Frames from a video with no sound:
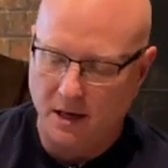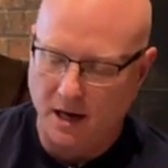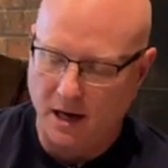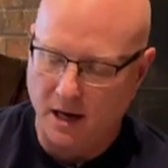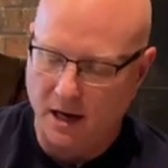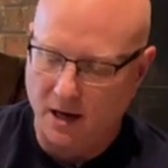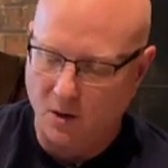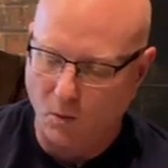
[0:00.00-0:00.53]

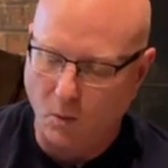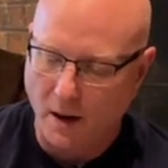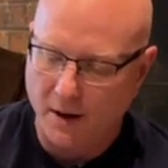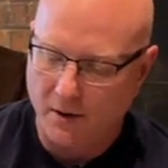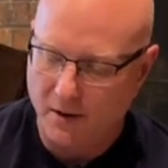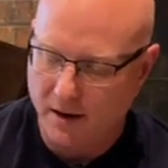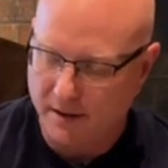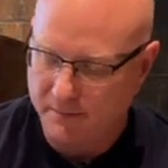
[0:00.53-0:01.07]

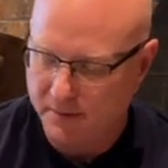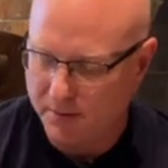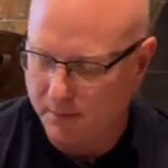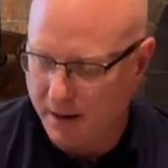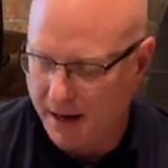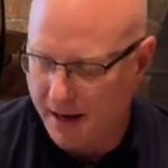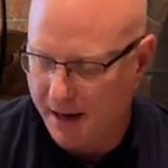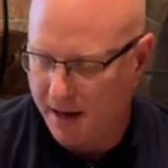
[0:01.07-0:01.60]
wired up
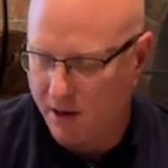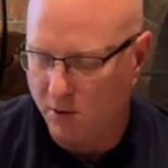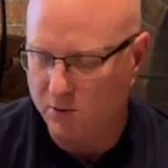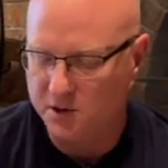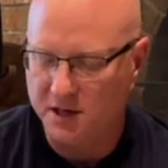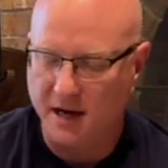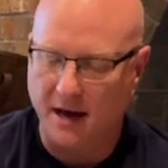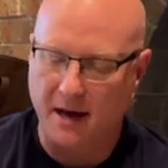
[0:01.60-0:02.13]
my
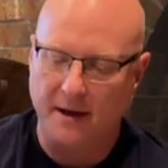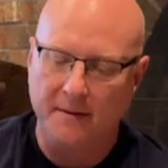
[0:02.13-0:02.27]
OTA.